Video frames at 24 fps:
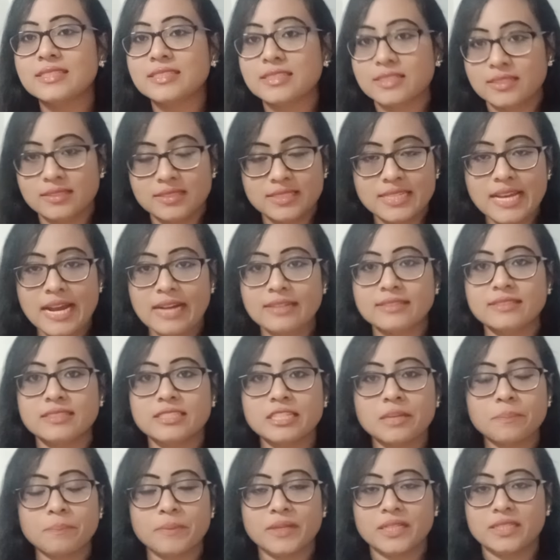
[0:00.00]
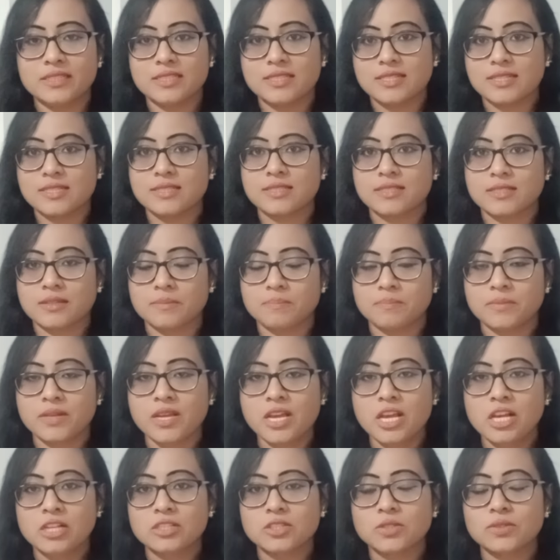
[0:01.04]
ChatGPT system.
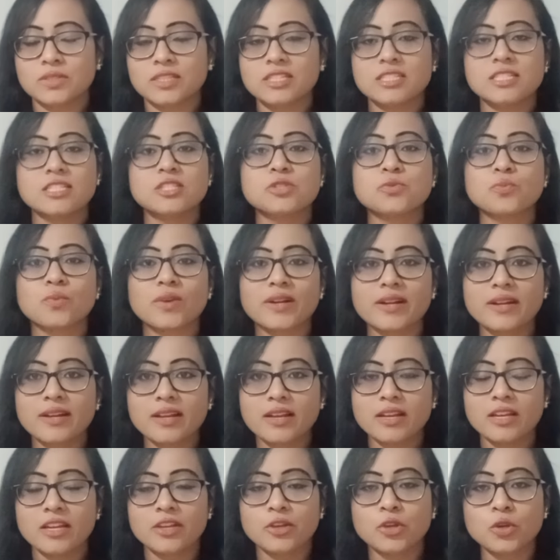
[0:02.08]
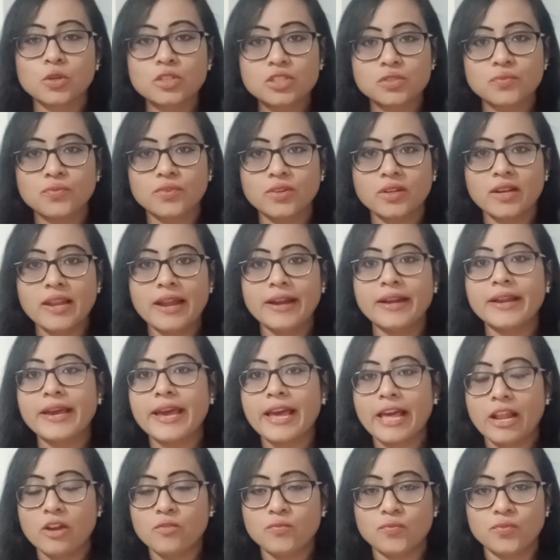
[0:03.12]
So this is very useful and
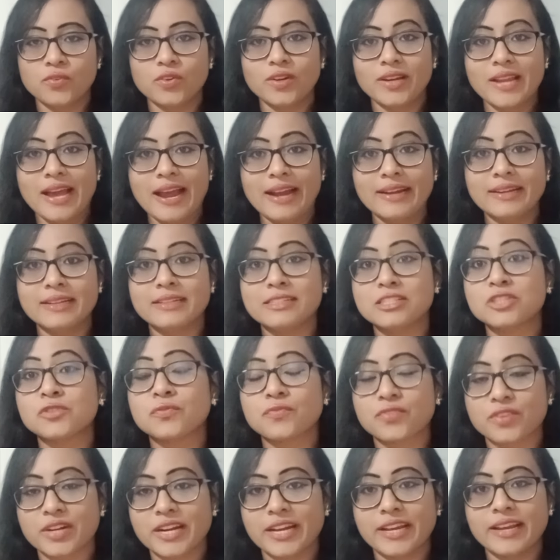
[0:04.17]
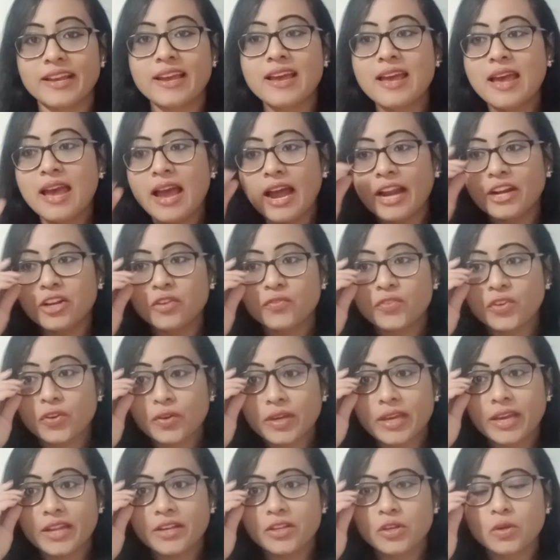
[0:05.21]
helpful, and it is free. And if you
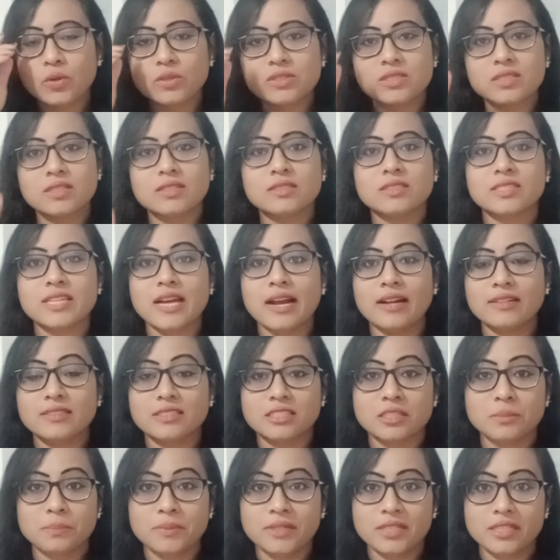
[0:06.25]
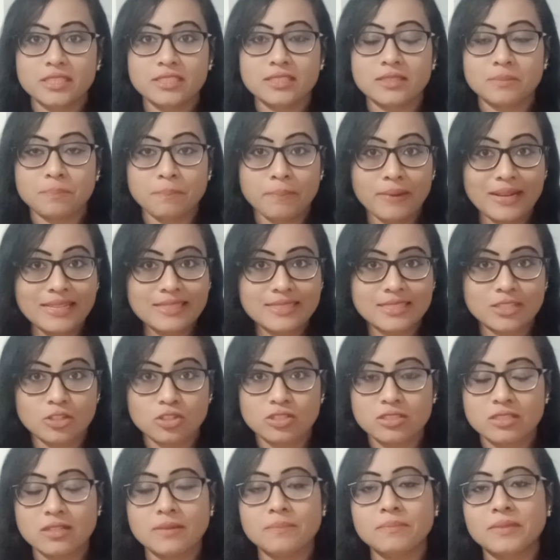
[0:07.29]
can use the ChatGPT Plus or
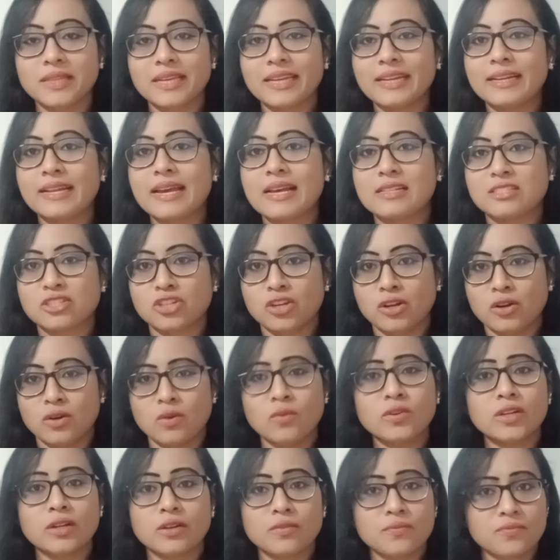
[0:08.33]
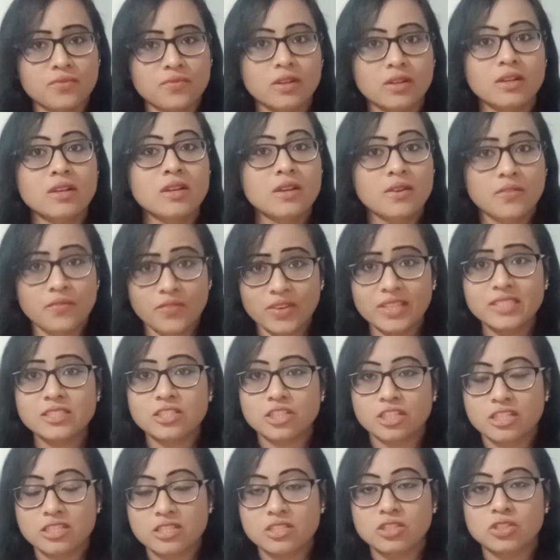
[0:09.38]
something, it has a lot of
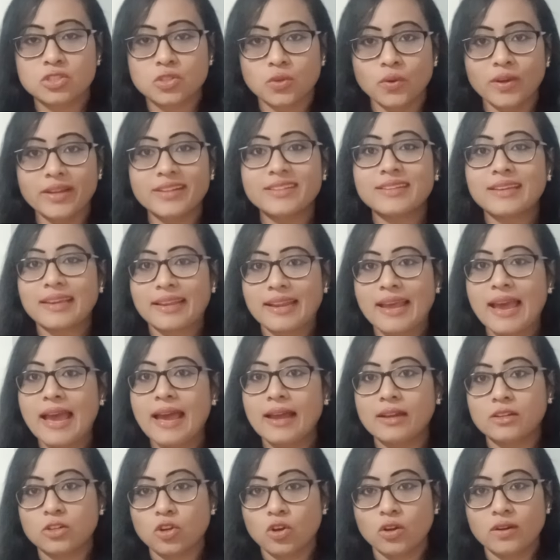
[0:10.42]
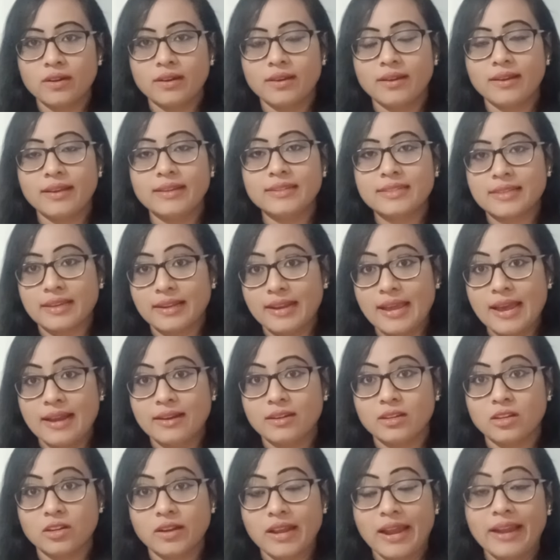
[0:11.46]
features, so it can add on,
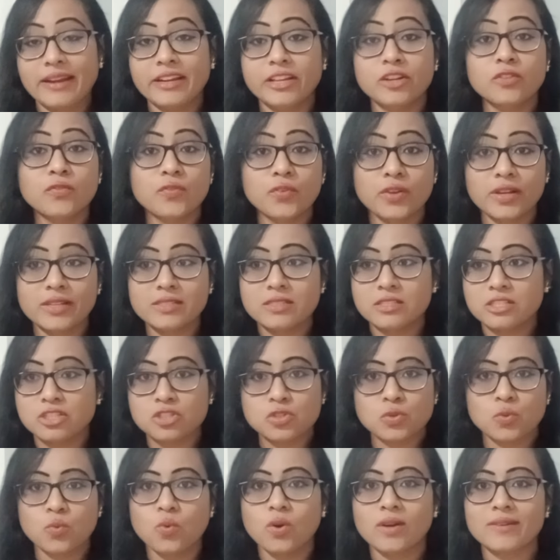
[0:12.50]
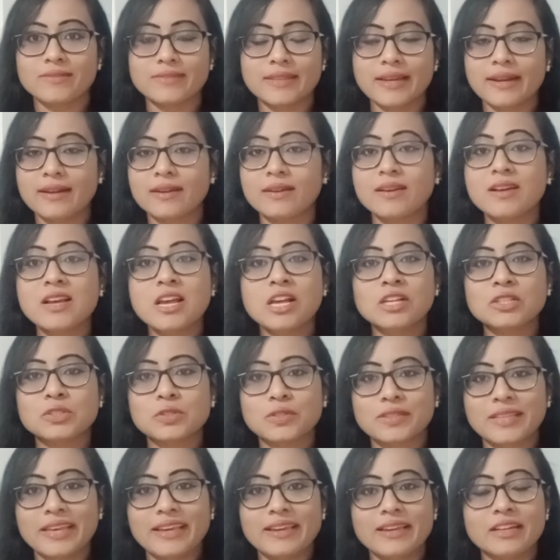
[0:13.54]
and influencers who are there, so
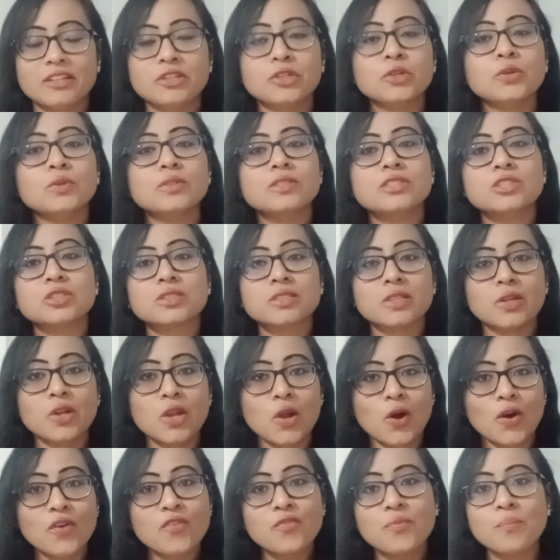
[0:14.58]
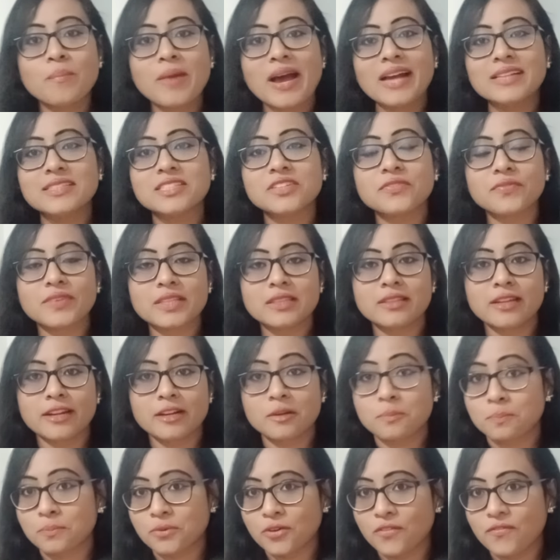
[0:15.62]
they can do a lot of magic with their
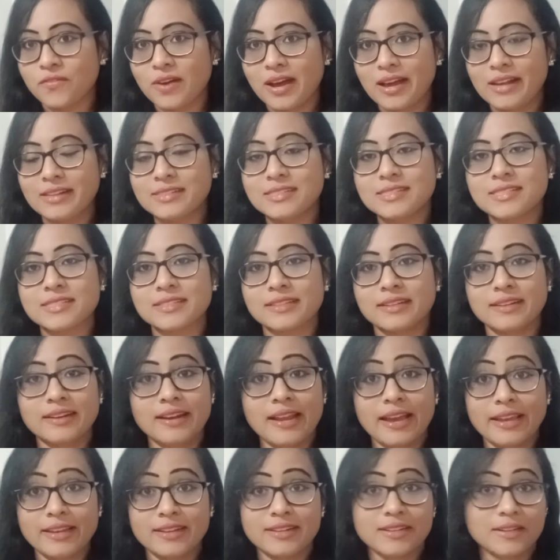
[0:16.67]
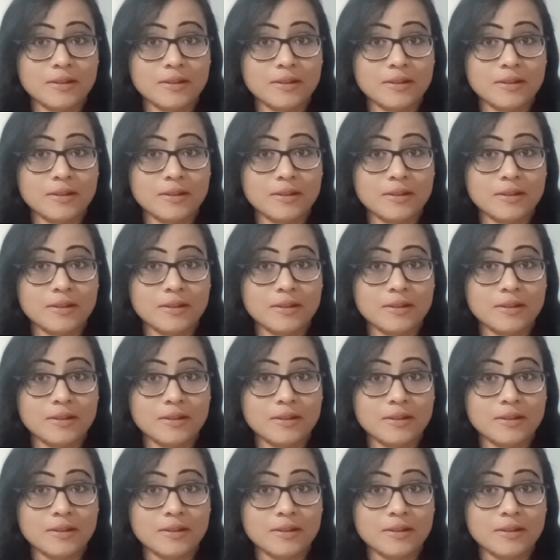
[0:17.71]
profiles, like